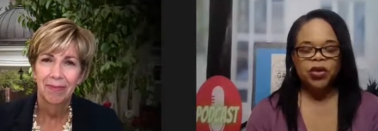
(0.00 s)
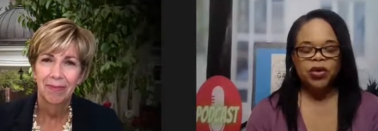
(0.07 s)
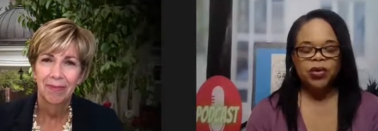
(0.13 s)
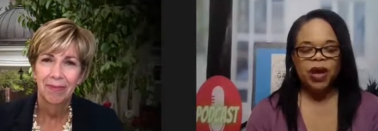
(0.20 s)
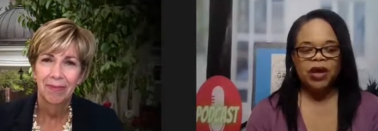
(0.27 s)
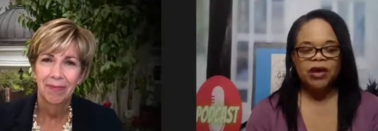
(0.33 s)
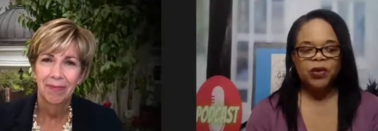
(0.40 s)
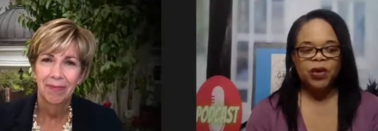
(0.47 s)
Speaker 1: throwing
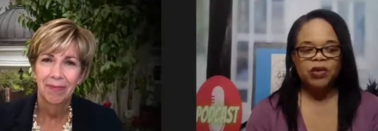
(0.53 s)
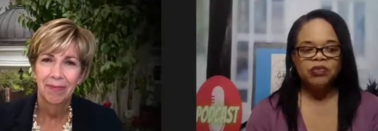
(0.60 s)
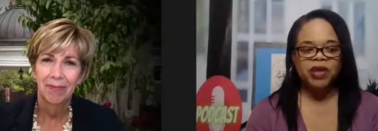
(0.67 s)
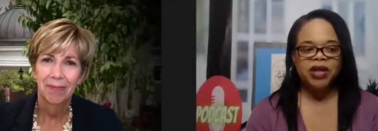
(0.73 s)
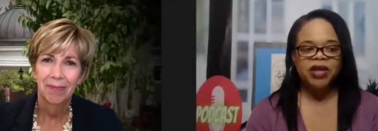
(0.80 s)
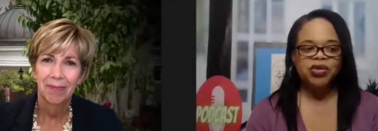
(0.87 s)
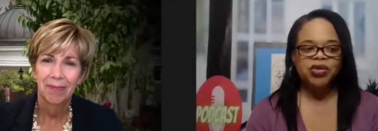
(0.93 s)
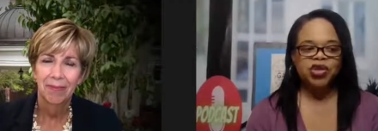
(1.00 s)
around the word
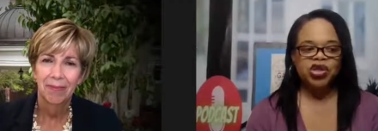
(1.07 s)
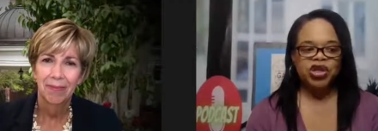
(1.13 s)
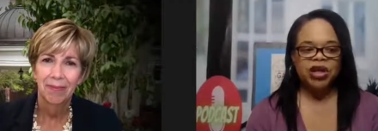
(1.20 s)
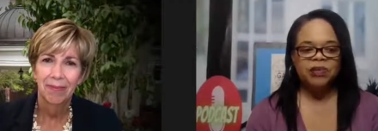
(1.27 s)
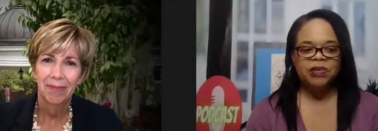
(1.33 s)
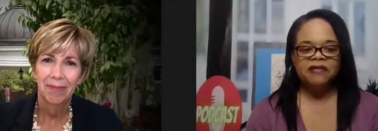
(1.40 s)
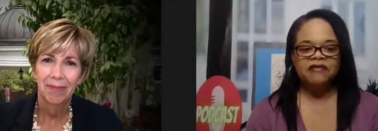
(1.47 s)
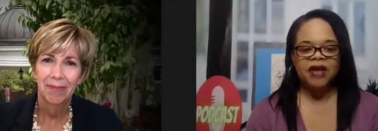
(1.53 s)

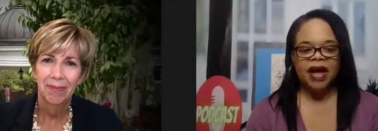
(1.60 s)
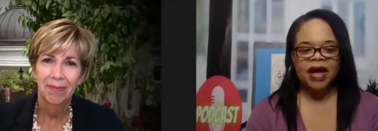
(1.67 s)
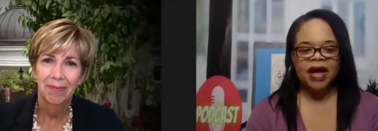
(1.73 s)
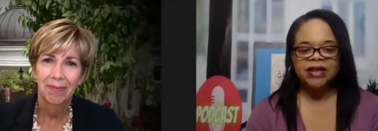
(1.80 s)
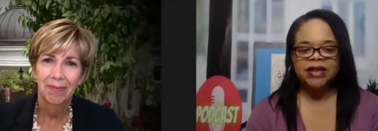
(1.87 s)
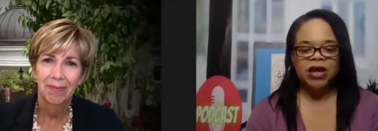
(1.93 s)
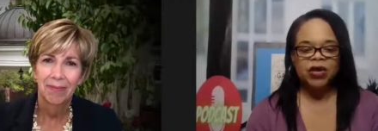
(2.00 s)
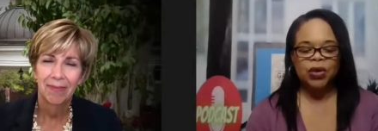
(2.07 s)
mentorship
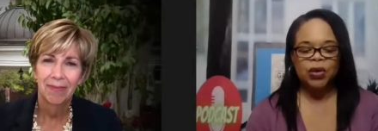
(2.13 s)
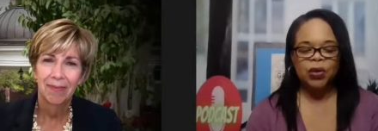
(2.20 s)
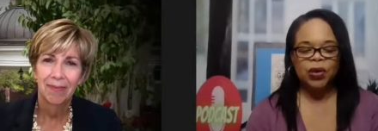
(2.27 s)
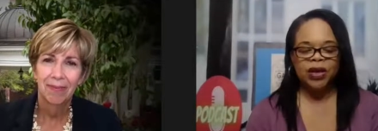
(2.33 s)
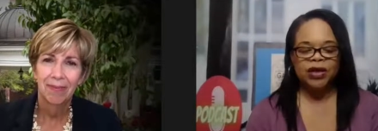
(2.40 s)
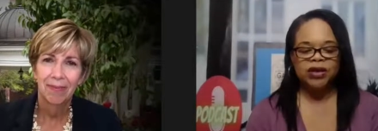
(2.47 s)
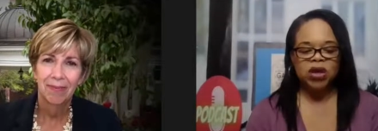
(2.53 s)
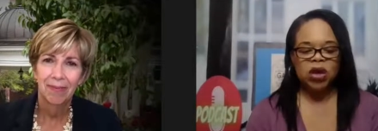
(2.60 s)
advice i don't know
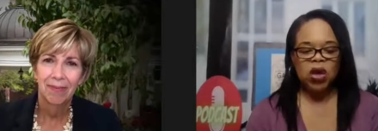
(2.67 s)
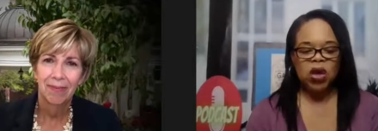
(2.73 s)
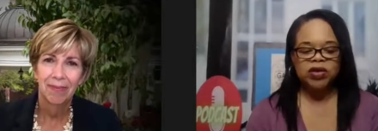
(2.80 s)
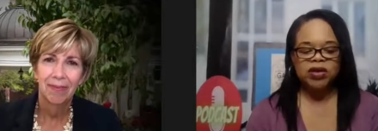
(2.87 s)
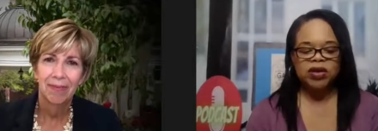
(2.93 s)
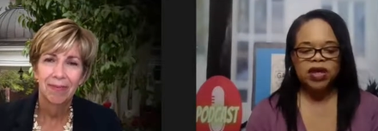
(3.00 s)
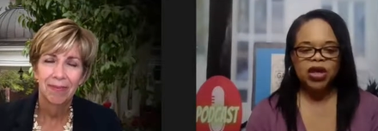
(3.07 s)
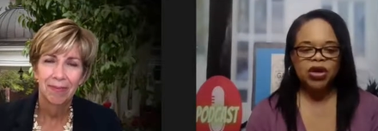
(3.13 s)
what it's
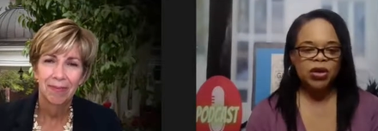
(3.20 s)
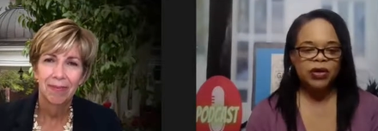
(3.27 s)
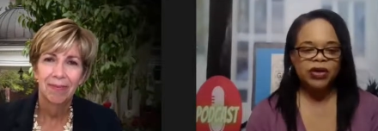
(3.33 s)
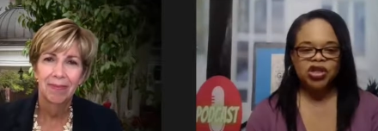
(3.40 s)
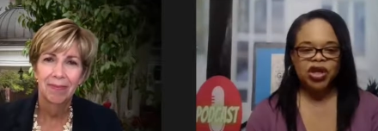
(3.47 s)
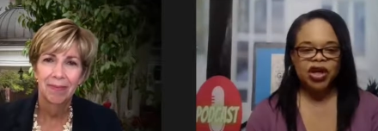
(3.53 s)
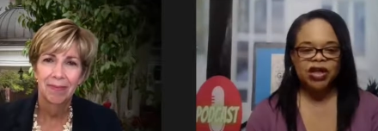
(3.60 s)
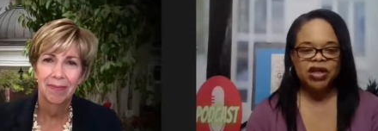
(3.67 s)
called today you know
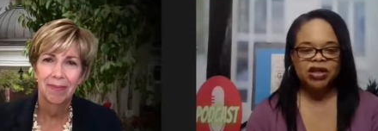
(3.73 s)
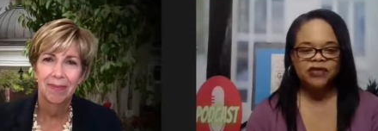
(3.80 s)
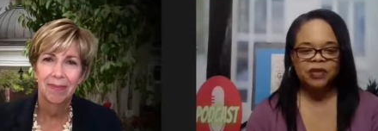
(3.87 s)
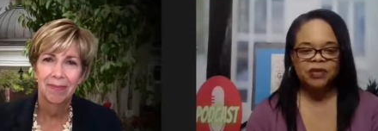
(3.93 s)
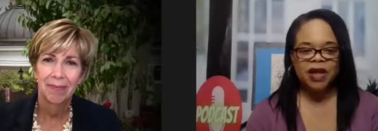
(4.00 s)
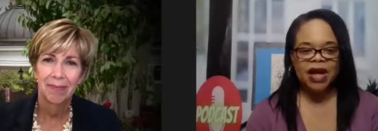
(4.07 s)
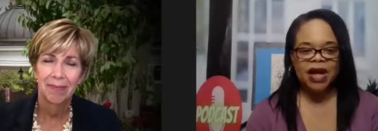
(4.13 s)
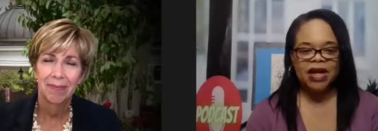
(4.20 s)
it changes
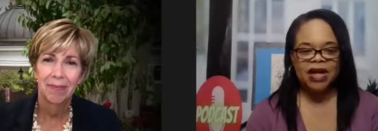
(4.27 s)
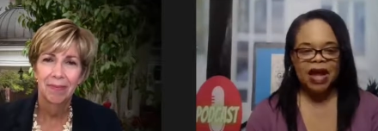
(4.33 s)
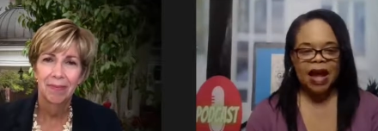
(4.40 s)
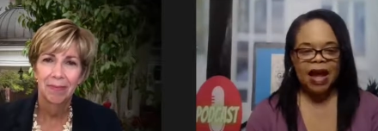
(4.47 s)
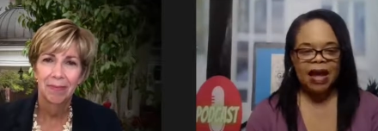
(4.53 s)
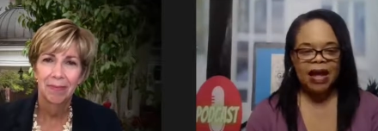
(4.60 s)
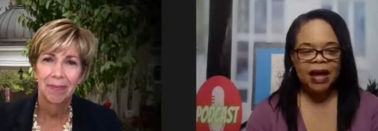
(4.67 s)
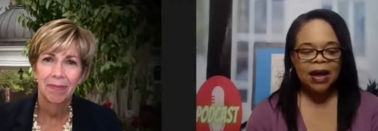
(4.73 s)
from day to
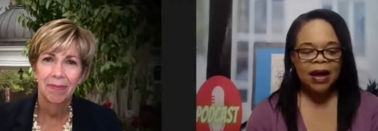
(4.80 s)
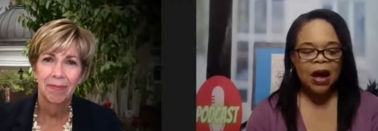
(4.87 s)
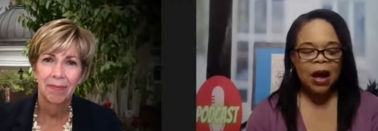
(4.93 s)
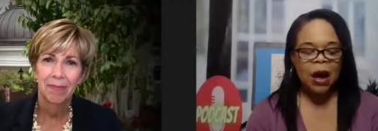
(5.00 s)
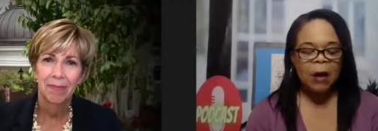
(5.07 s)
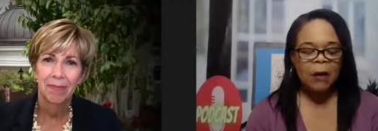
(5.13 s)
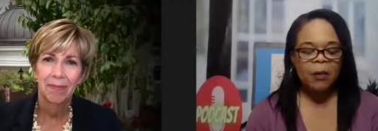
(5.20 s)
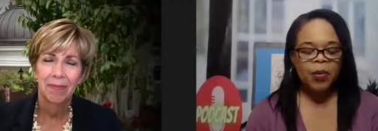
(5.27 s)
day
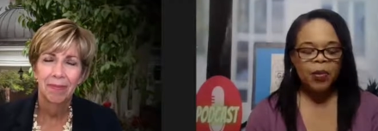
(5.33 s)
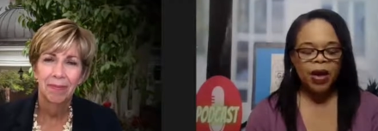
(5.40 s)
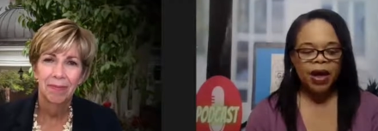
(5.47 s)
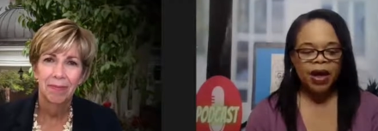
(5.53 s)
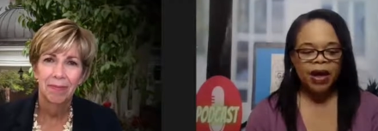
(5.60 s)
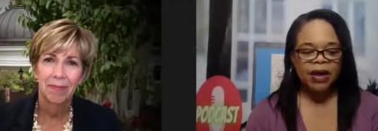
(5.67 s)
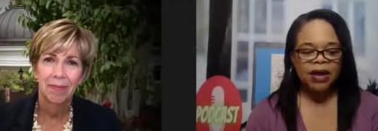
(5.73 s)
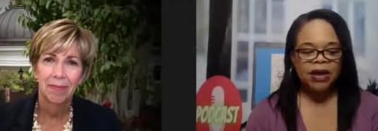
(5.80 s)

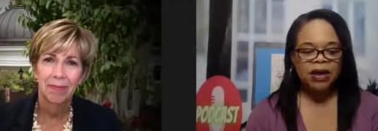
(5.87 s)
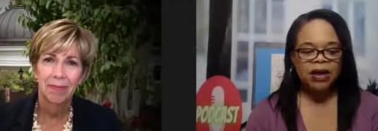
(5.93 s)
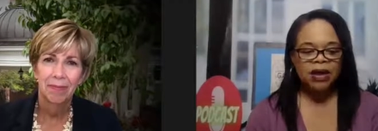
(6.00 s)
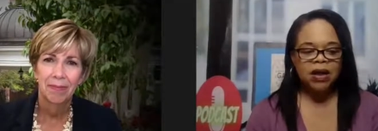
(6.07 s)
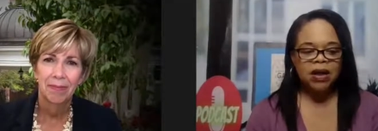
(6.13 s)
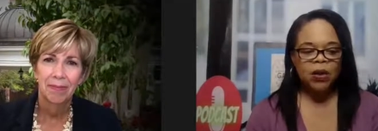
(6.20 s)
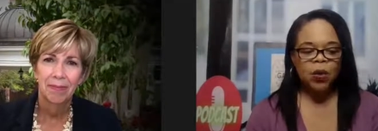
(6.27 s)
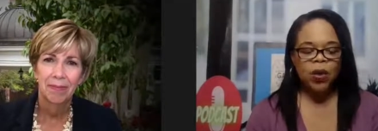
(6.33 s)
but
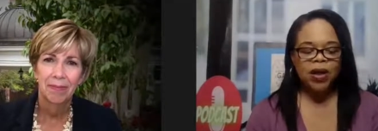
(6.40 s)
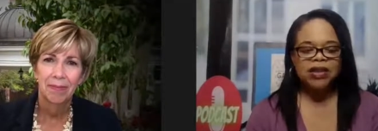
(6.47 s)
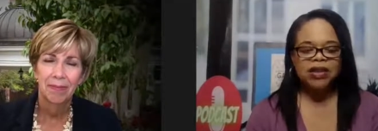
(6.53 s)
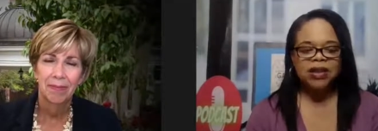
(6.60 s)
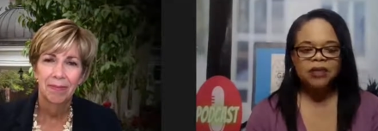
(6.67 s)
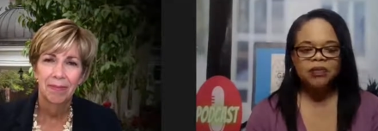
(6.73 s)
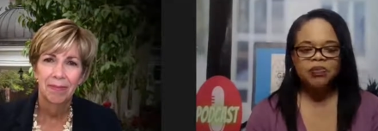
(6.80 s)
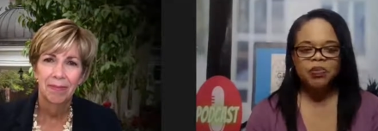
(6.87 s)
what's
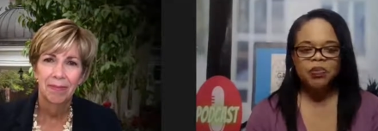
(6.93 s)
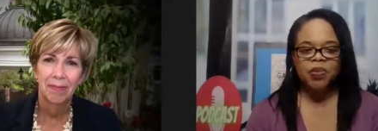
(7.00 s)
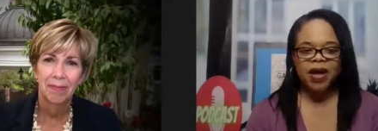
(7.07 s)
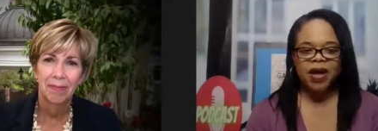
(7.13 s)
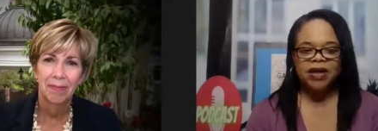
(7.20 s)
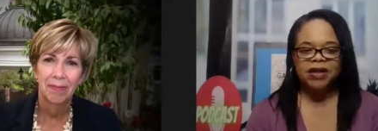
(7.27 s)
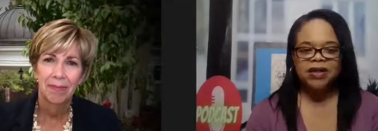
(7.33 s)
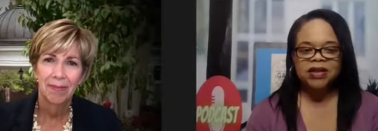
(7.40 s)
the
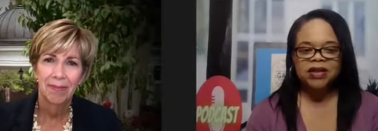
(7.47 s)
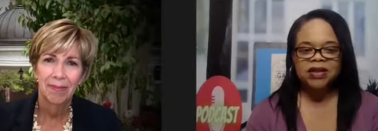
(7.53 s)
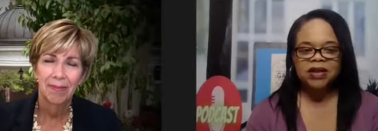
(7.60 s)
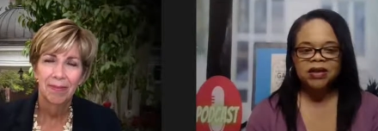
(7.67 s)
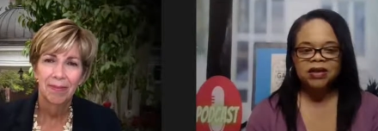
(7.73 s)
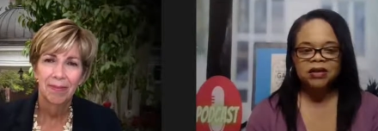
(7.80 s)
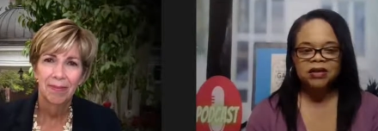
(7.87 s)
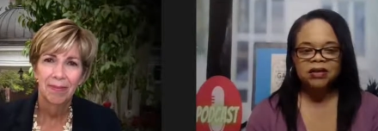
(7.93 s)

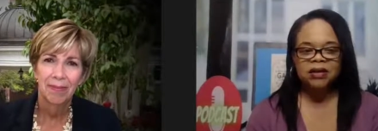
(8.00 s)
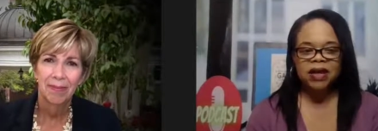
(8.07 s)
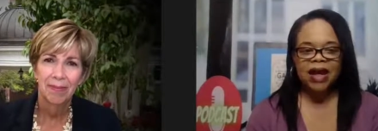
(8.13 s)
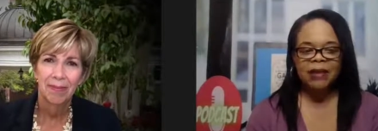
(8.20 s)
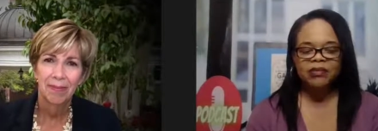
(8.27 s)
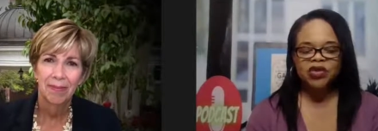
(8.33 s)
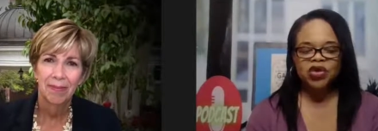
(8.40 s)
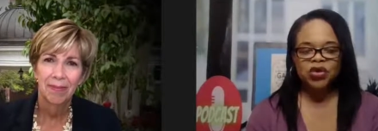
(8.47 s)
best, and
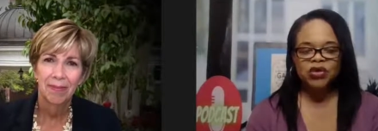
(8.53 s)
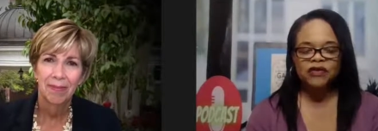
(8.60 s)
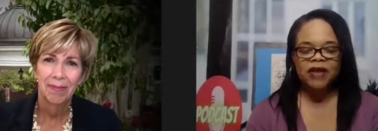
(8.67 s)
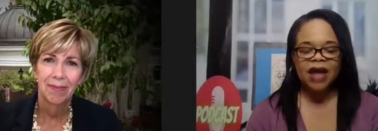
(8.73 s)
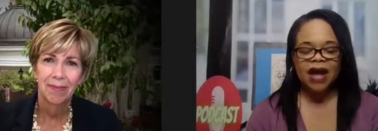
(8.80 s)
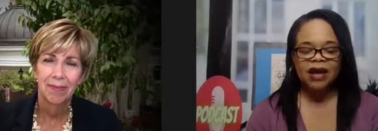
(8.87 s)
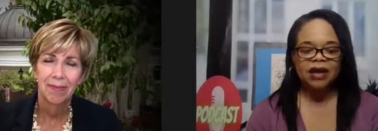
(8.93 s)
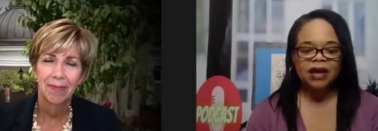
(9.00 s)
I'm sure you've
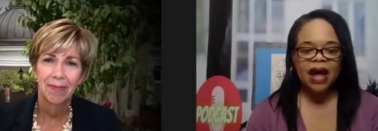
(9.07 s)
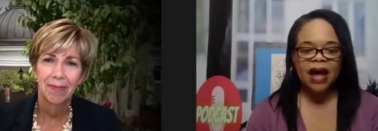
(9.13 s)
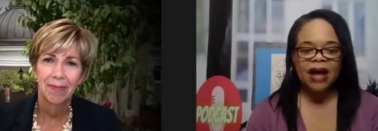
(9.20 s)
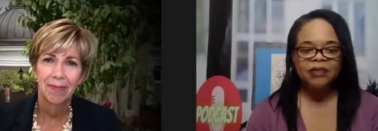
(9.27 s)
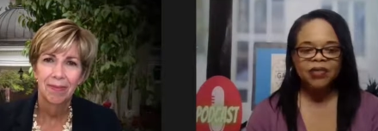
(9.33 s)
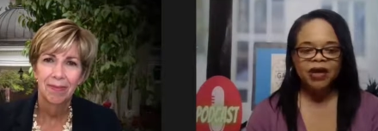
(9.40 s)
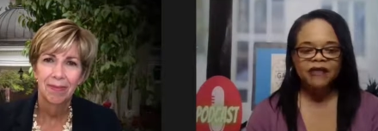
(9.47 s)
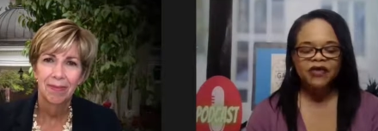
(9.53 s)
gotten a
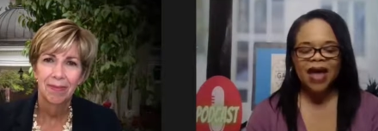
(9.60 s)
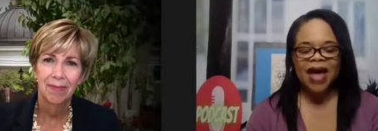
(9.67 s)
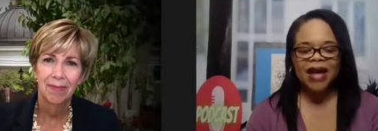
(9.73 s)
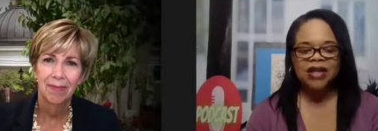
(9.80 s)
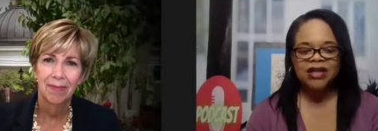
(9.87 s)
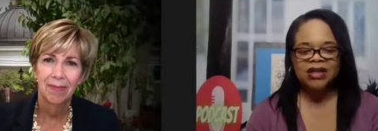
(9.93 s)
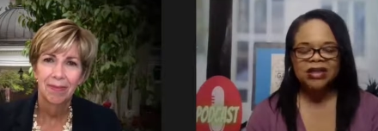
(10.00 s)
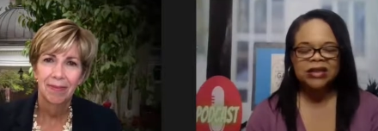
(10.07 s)
lot, but if you had
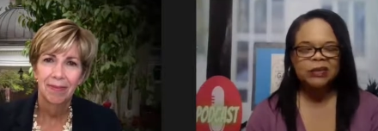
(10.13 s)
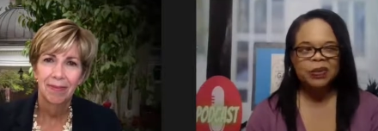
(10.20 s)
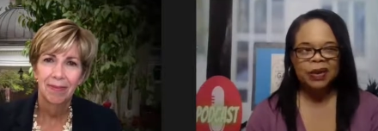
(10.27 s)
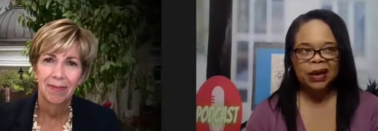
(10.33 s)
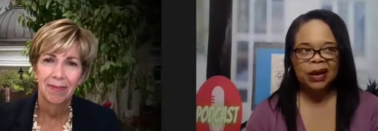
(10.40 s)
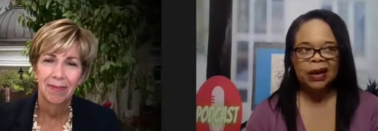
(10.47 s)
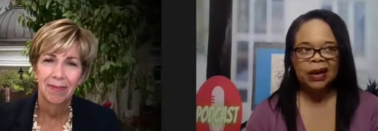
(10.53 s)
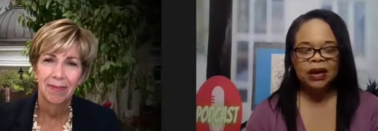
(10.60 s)
to just
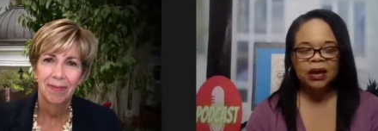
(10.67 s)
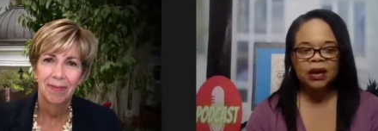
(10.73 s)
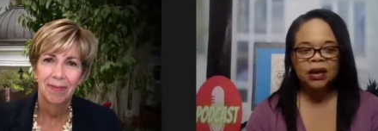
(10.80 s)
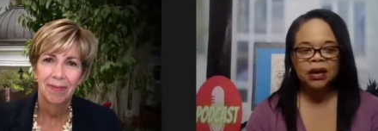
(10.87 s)
pick,